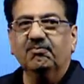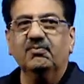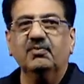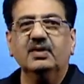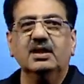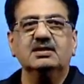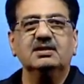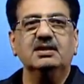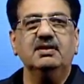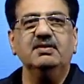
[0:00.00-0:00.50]

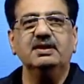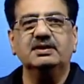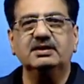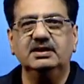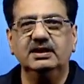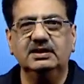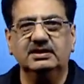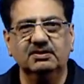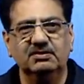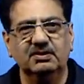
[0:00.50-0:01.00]
The civics
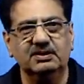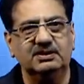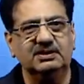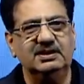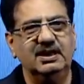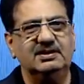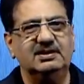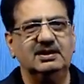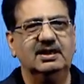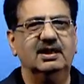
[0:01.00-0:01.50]
teacher was
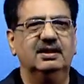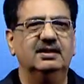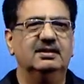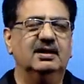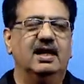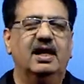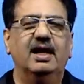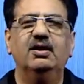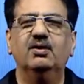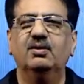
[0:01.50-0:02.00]
teaching.
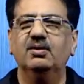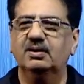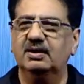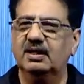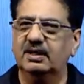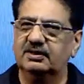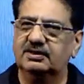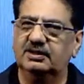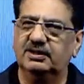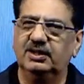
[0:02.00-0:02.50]
I don't
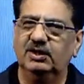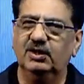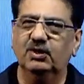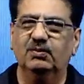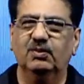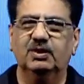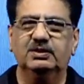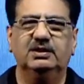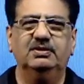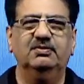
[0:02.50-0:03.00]
think she knew
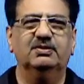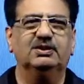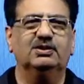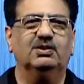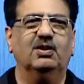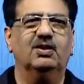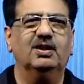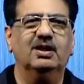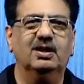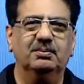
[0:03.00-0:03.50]
what she was
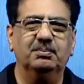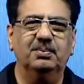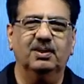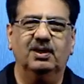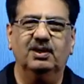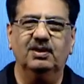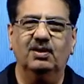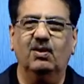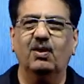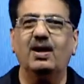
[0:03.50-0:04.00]
talking
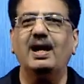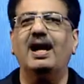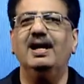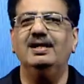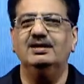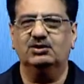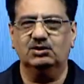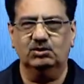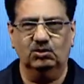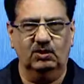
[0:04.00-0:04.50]
about, or
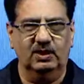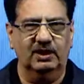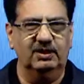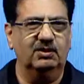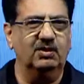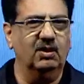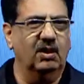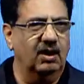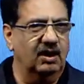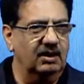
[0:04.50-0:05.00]
so I
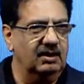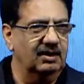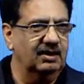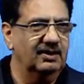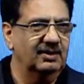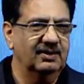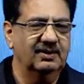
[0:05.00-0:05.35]
thought.